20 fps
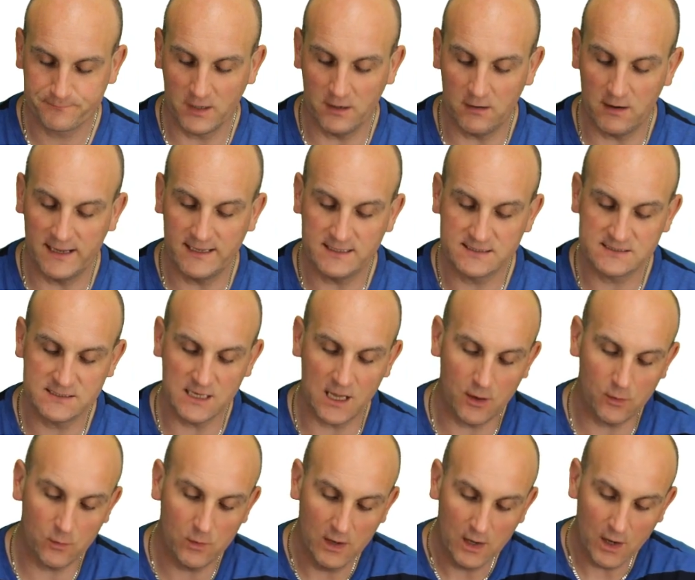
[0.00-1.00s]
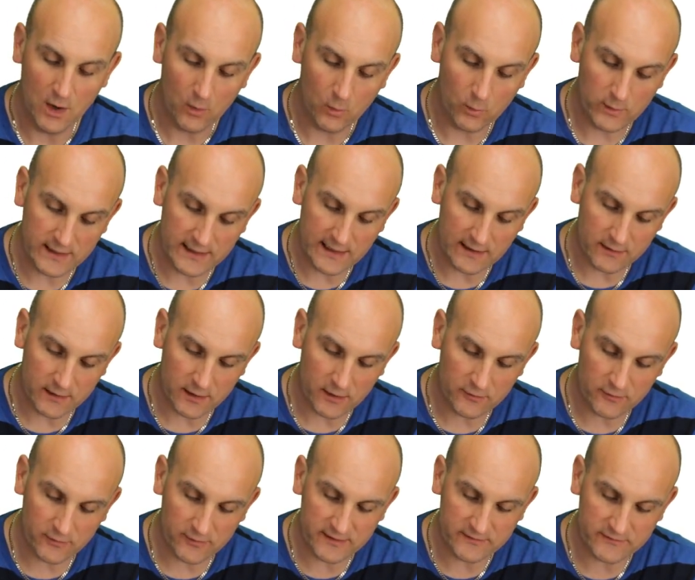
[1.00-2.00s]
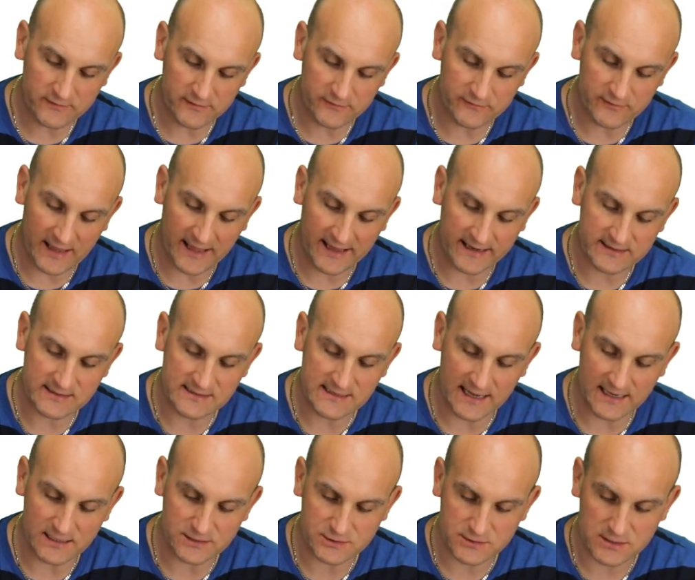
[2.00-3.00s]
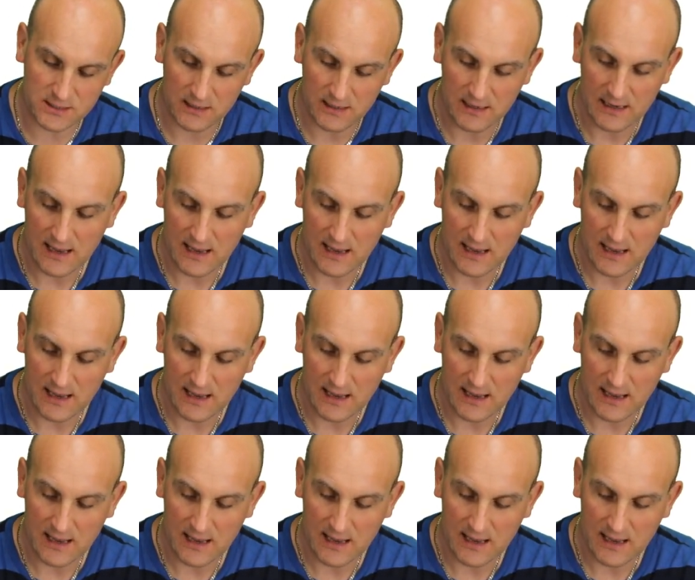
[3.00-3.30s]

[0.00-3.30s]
All right, so we now know that this is x dashed